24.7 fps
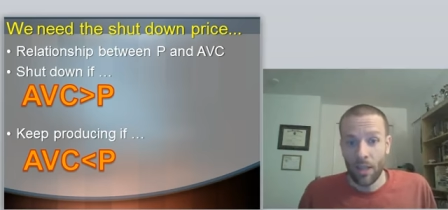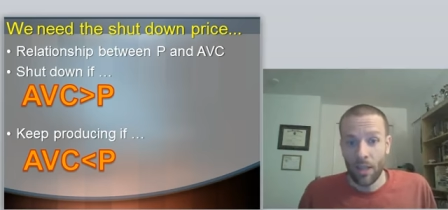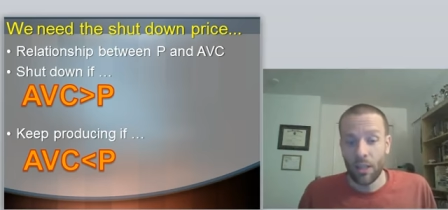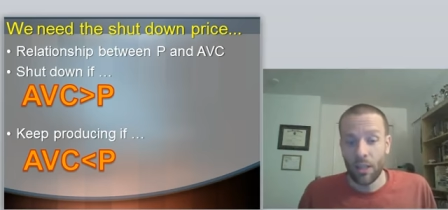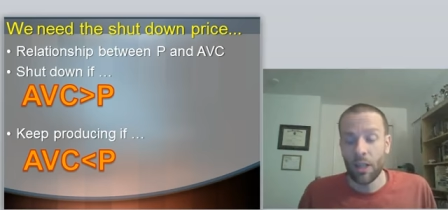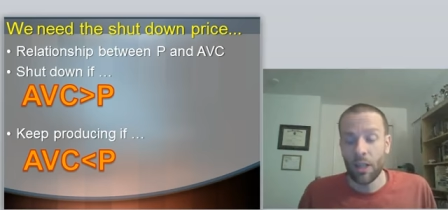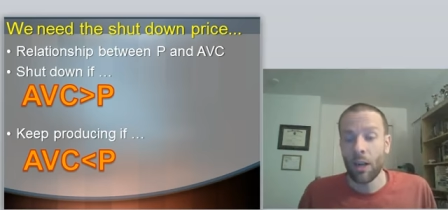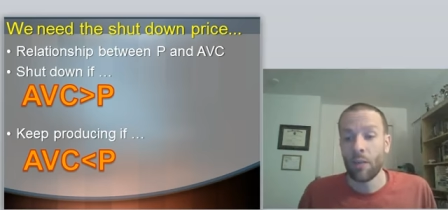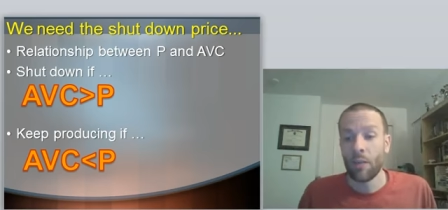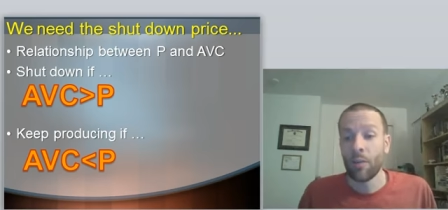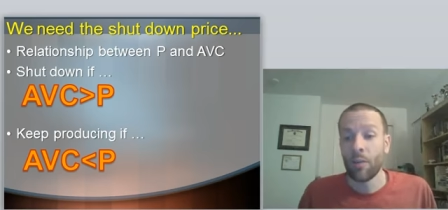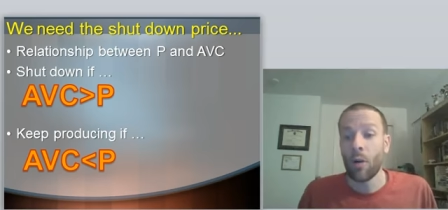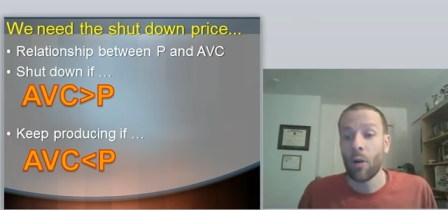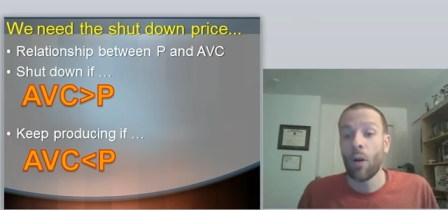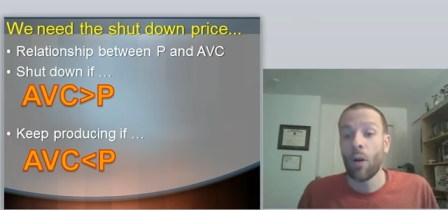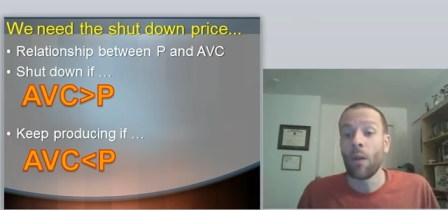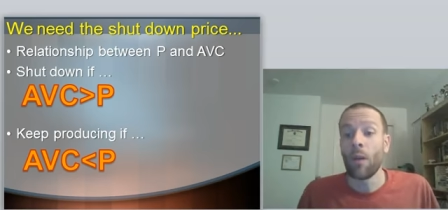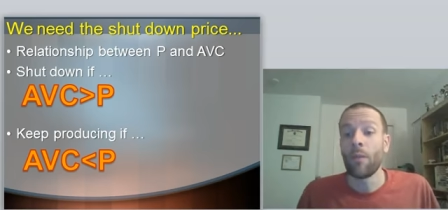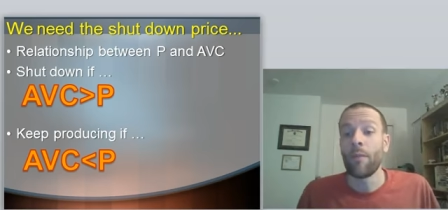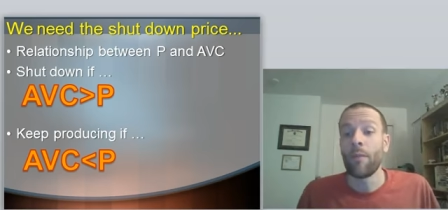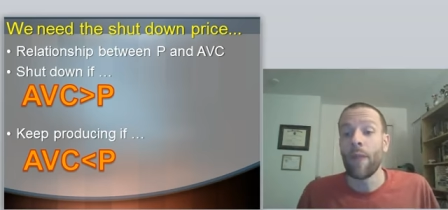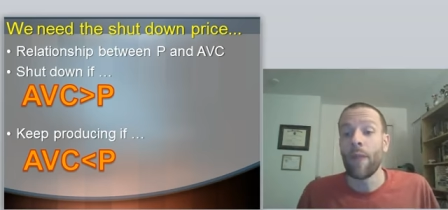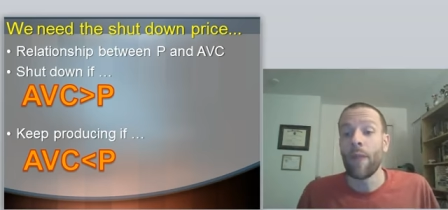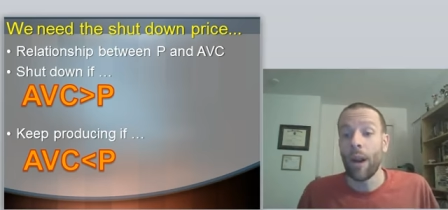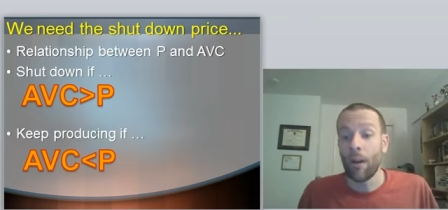to cover
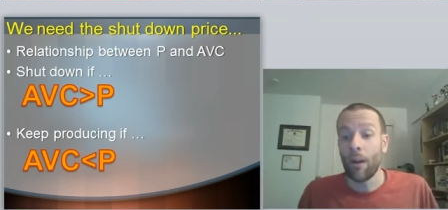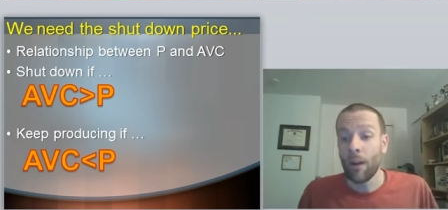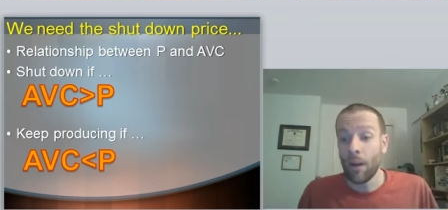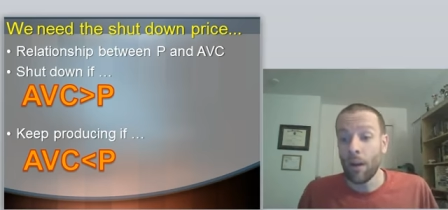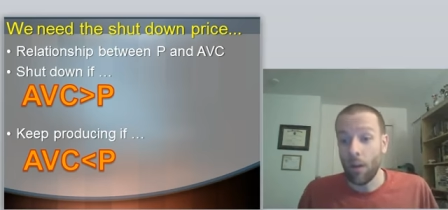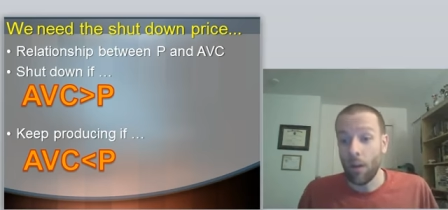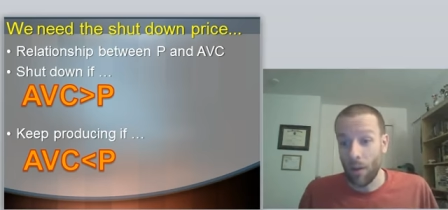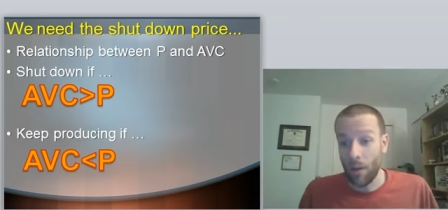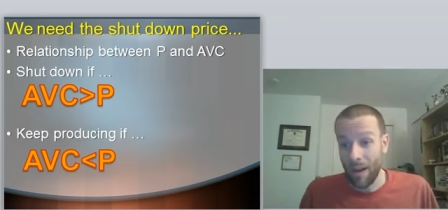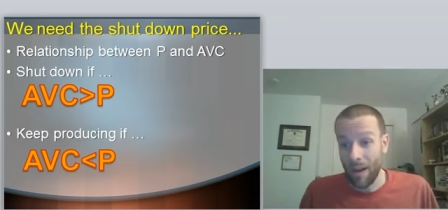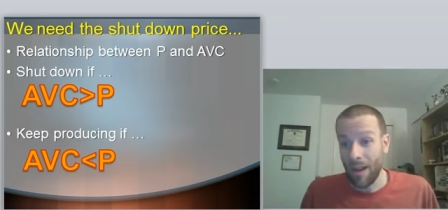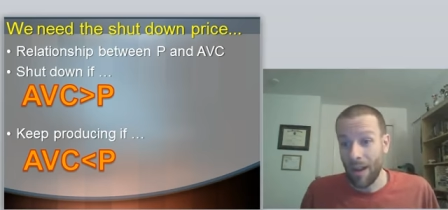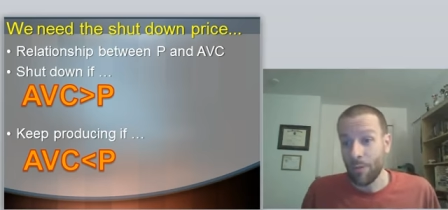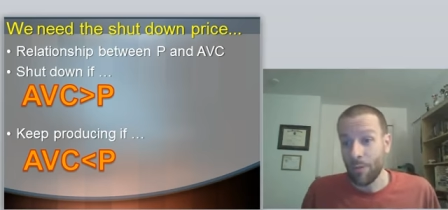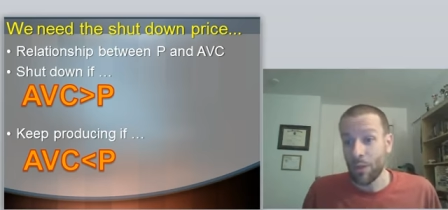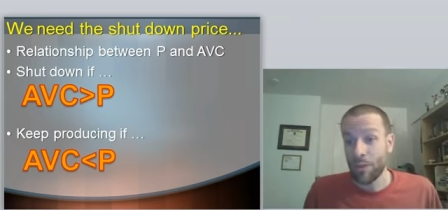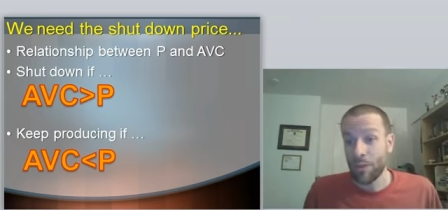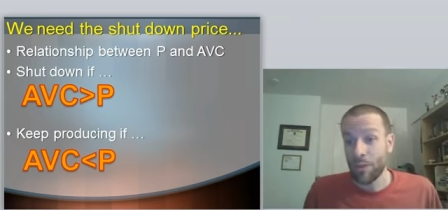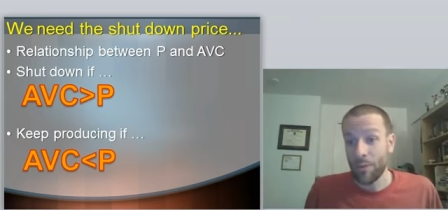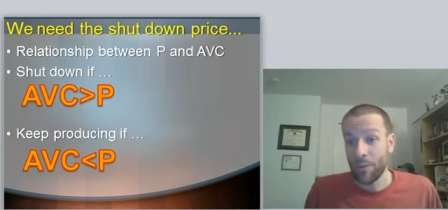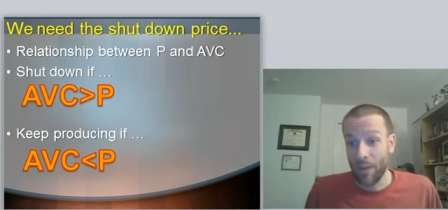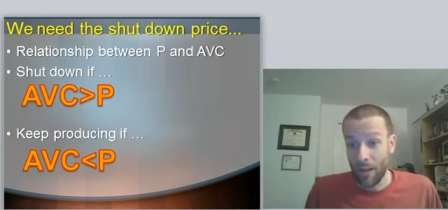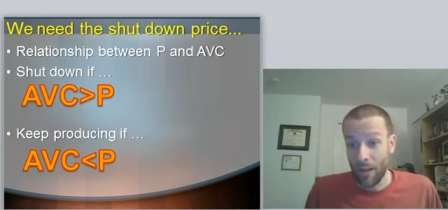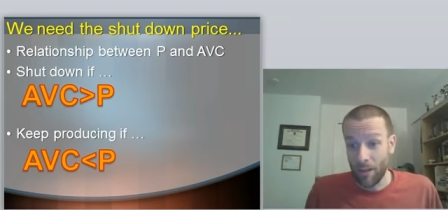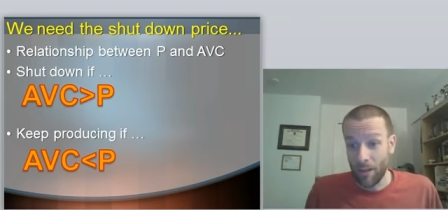our average
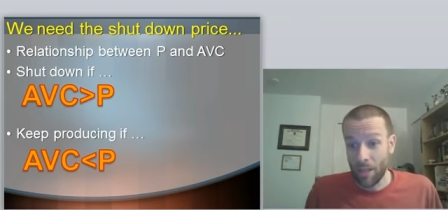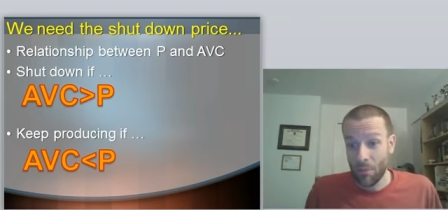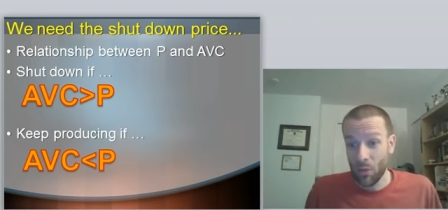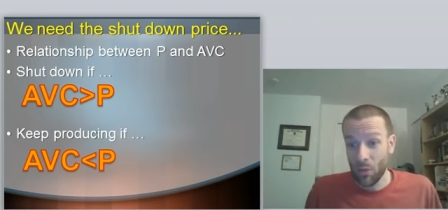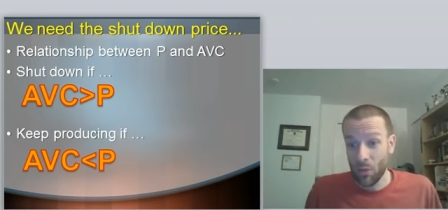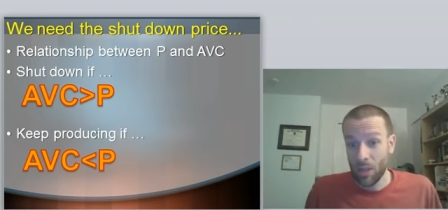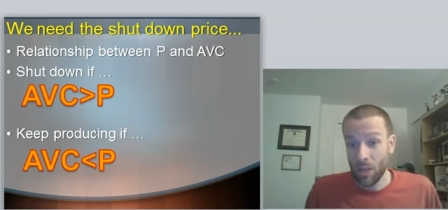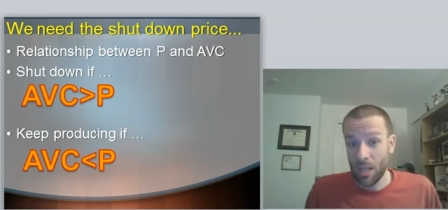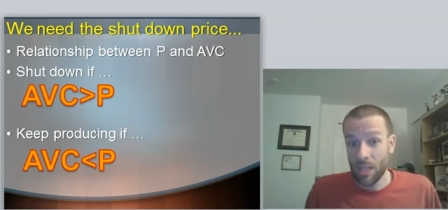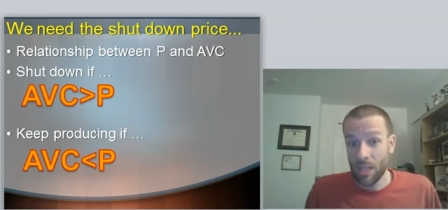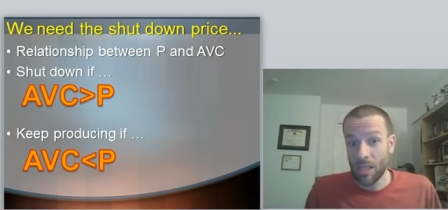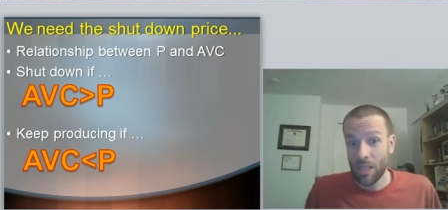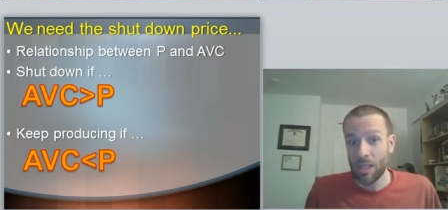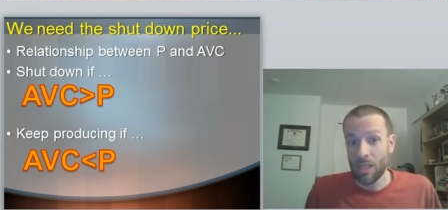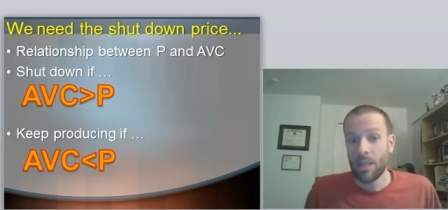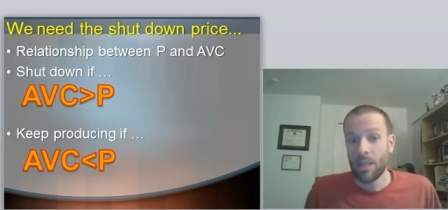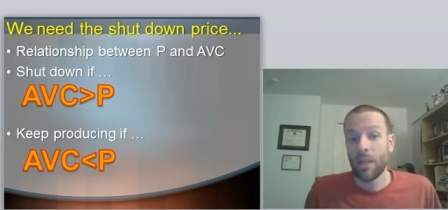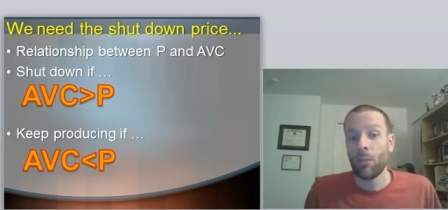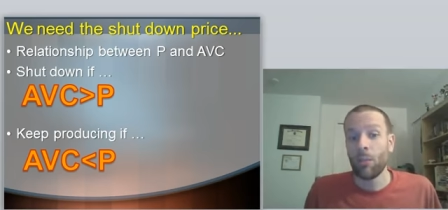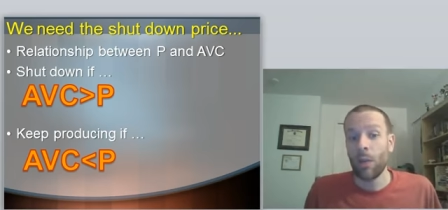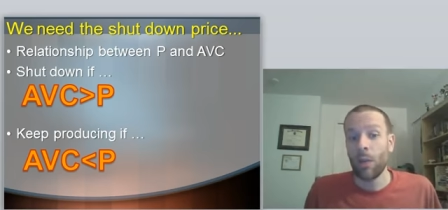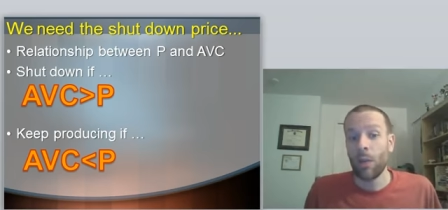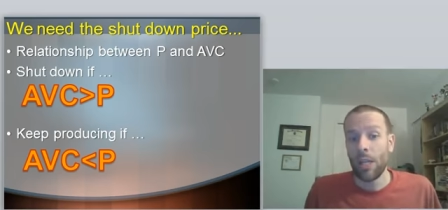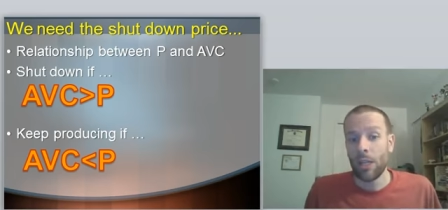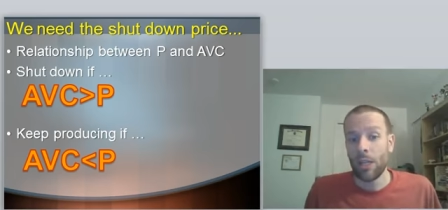variable costs,
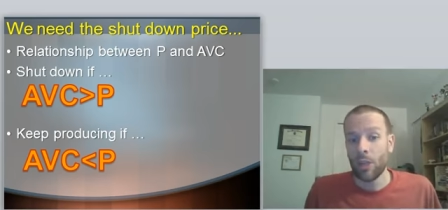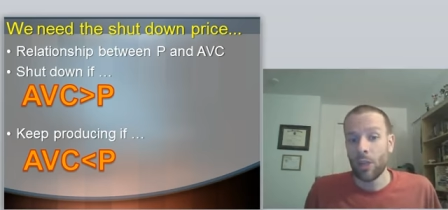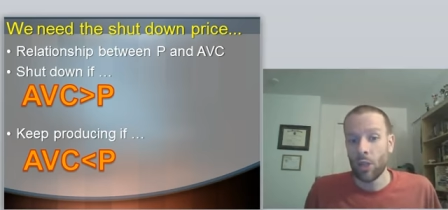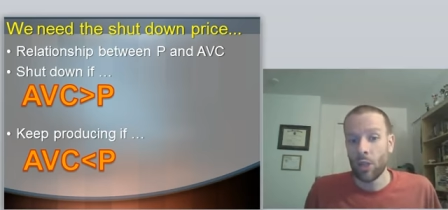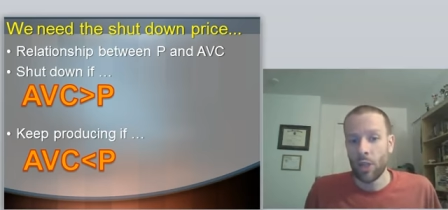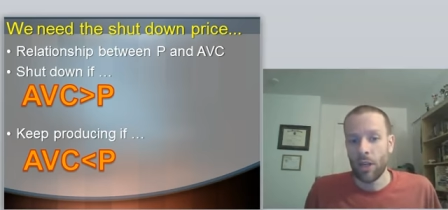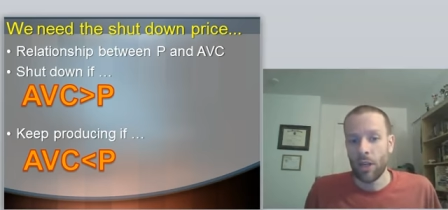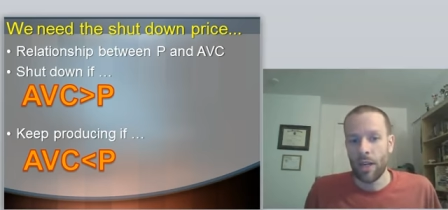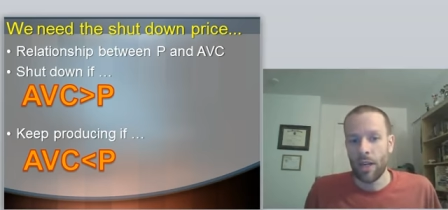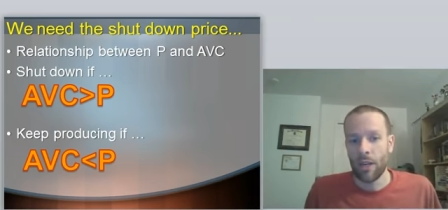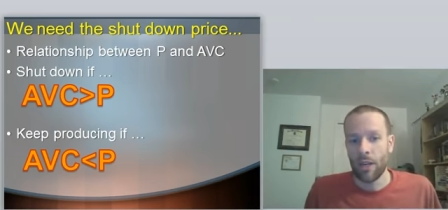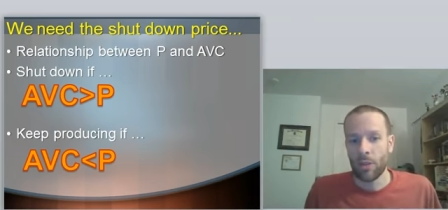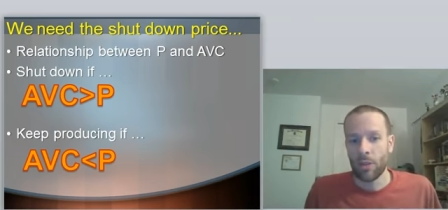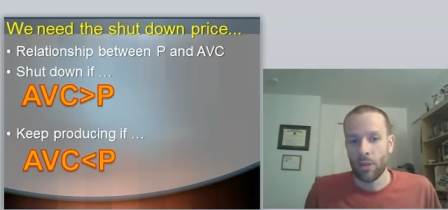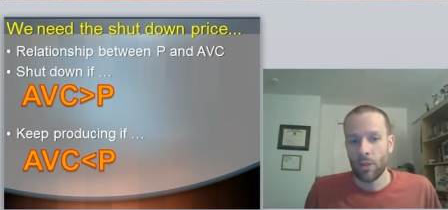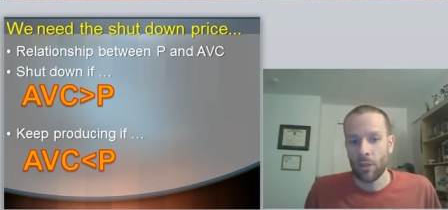then we need to shut down.